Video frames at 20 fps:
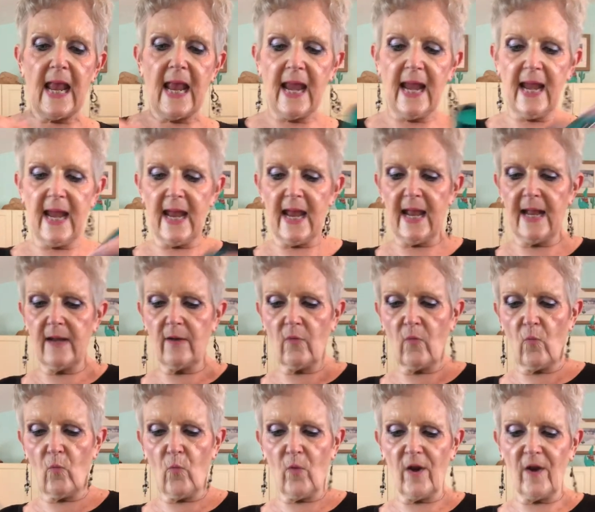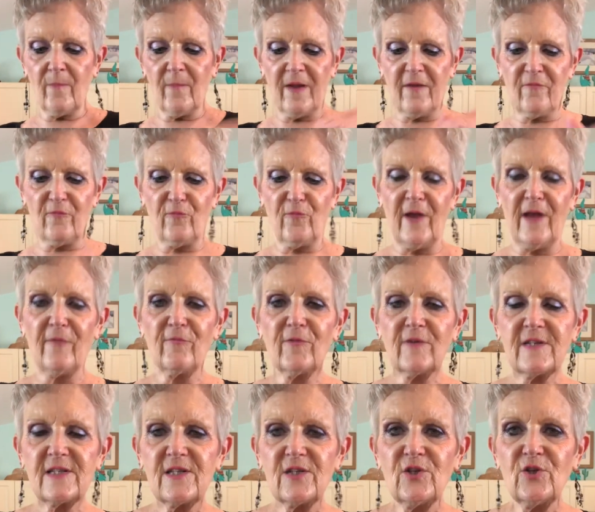And one of my
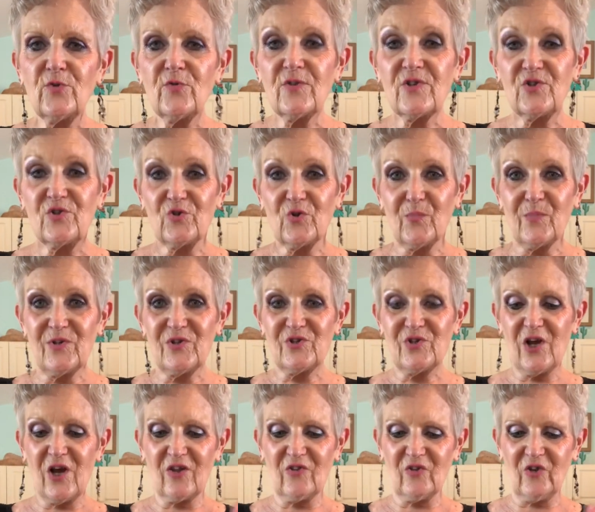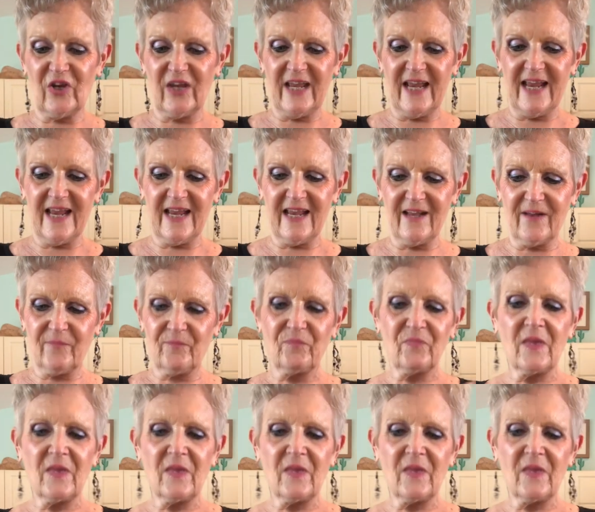favorites to do is German chocolate cake.